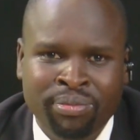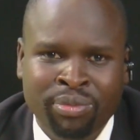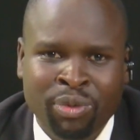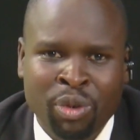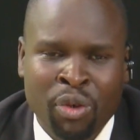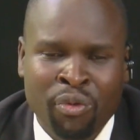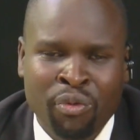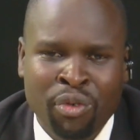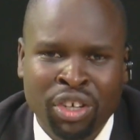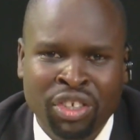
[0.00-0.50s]

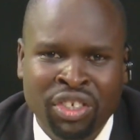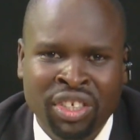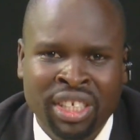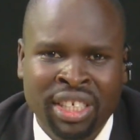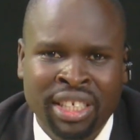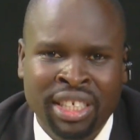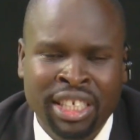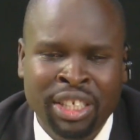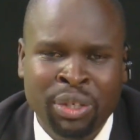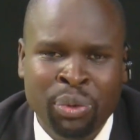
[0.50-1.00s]
of what she
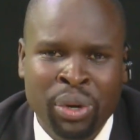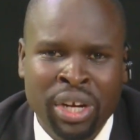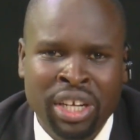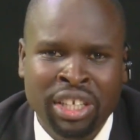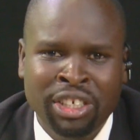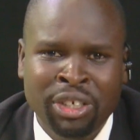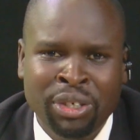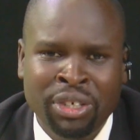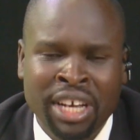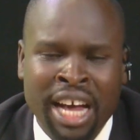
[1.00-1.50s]
did when
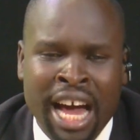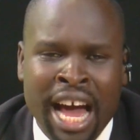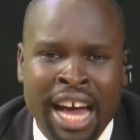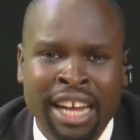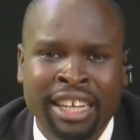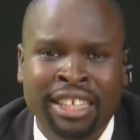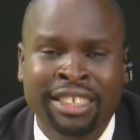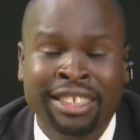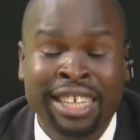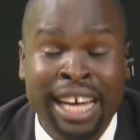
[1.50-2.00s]
she had
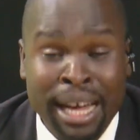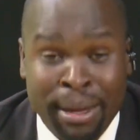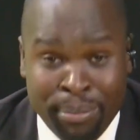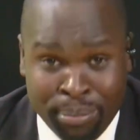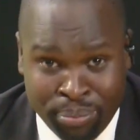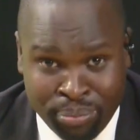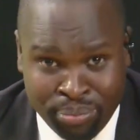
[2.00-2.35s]
time